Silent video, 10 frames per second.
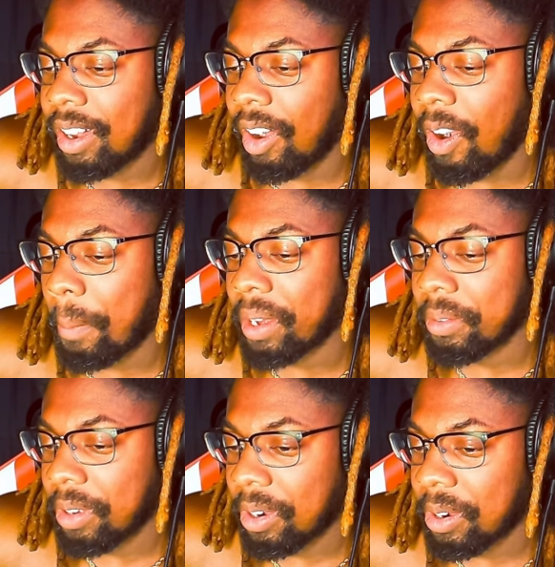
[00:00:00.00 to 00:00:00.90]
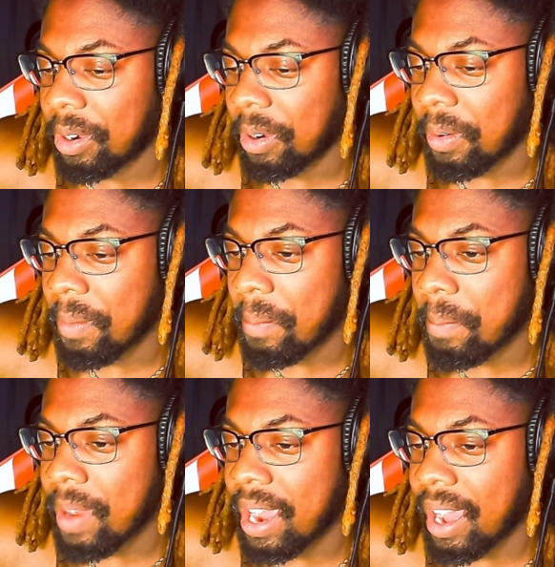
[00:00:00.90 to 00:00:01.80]
Oh
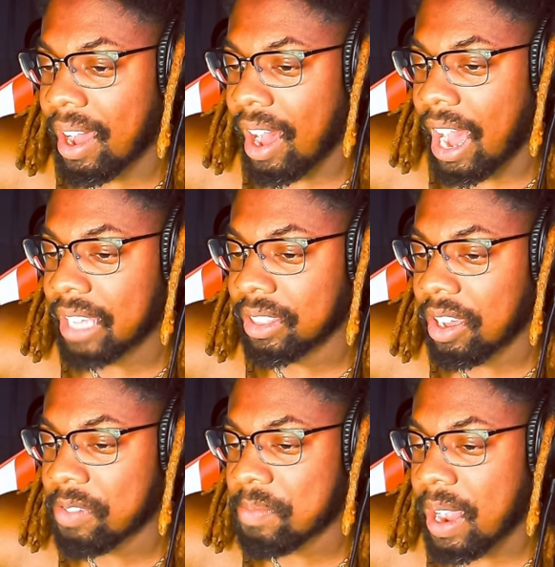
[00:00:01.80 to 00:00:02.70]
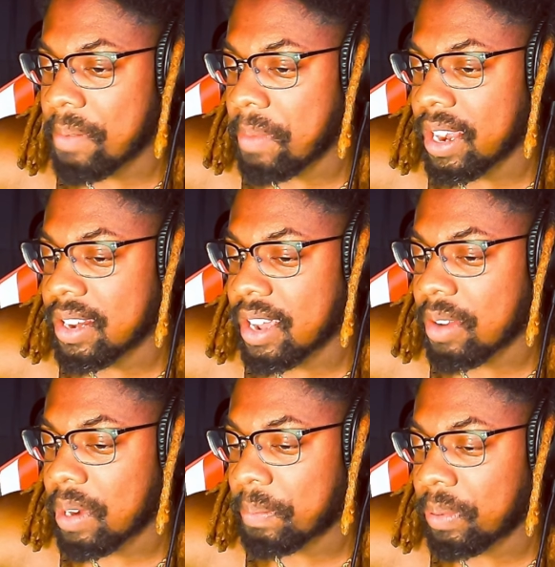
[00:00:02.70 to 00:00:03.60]
man. I love my men
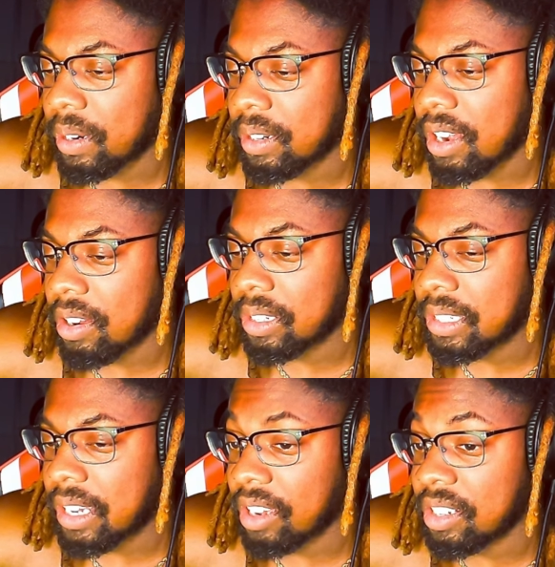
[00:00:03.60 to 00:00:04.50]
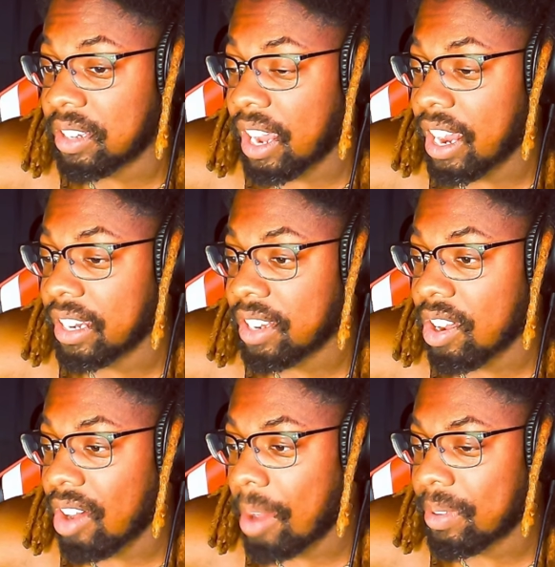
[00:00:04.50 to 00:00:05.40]
that whimper. Yo,
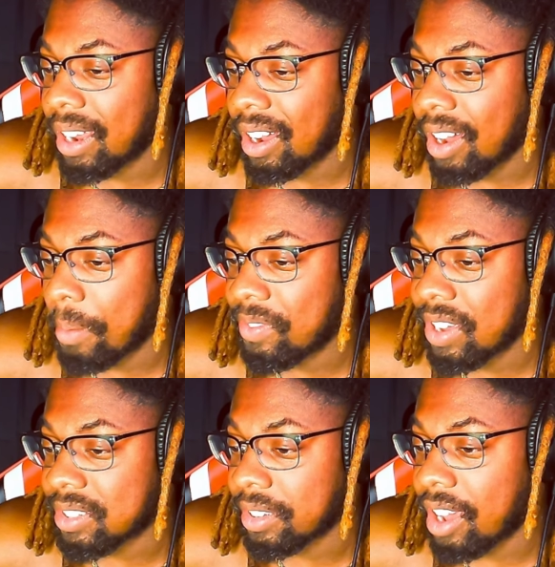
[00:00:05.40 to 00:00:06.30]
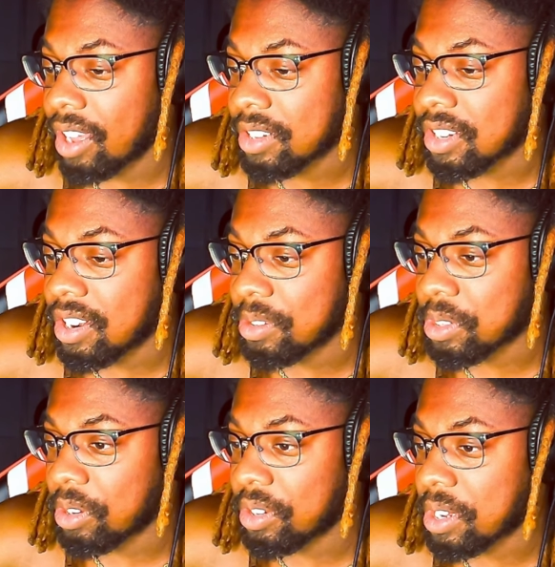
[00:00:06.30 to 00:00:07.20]
I'm invested now. Let's go to
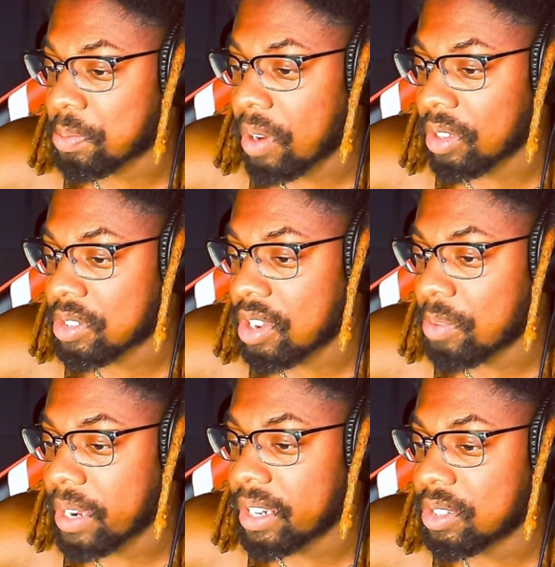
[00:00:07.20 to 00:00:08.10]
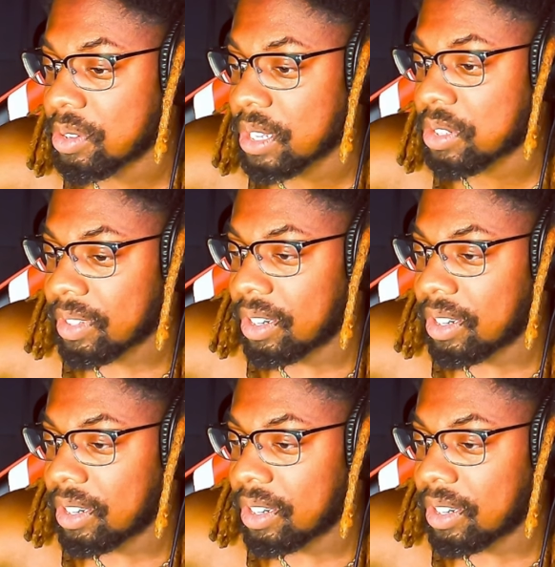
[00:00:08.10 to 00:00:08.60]
the next part. Let's go. We gotta do it. Let's do it.